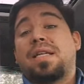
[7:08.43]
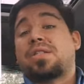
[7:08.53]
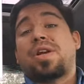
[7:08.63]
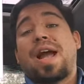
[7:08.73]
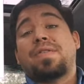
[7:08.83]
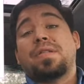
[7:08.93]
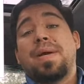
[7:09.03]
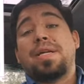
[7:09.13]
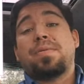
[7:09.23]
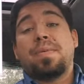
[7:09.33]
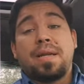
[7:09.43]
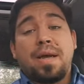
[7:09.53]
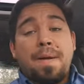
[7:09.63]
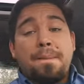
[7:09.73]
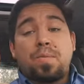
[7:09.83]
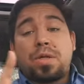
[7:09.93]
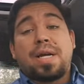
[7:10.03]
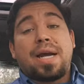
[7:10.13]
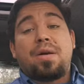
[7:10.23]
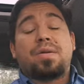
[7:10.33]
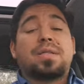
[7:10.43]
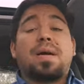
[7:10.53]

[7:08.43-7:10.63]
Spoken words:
It's Travis Benjamin, which I noticed